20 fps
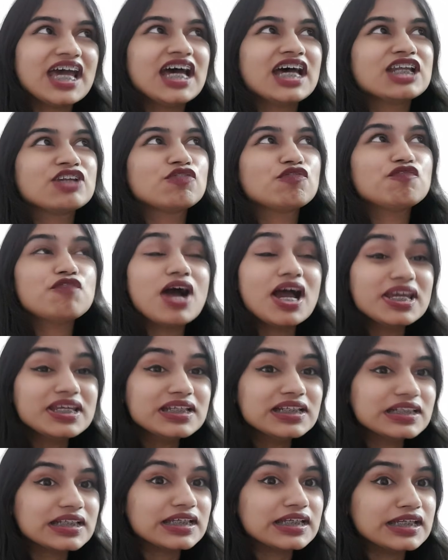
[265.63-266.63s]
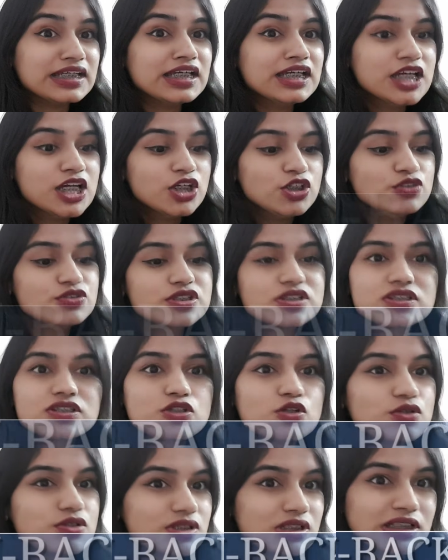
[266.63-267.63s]
and finally you just
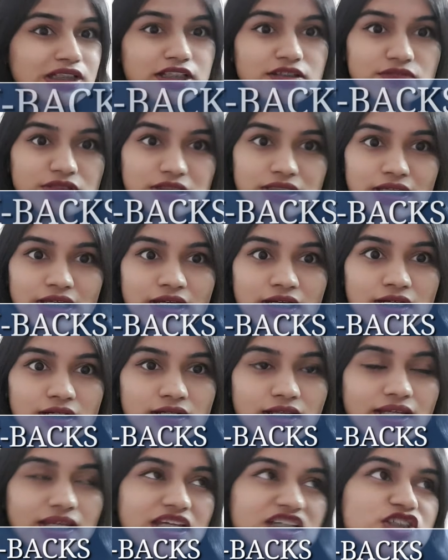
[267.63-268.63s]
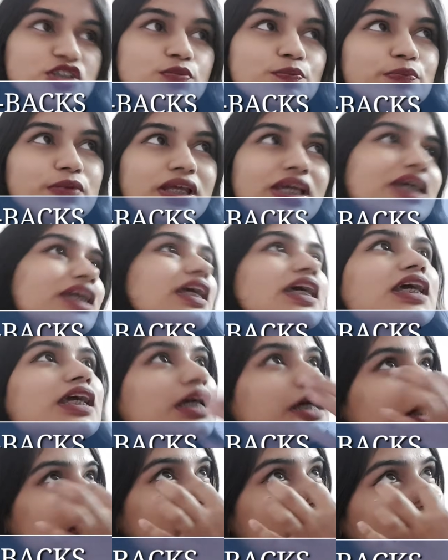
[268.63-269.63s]
don't leave it there, like
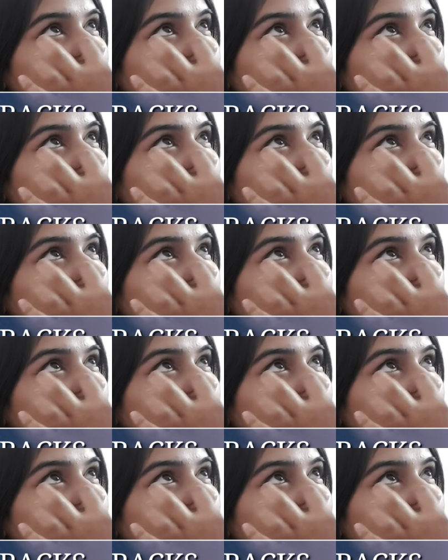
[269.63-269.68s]
explaining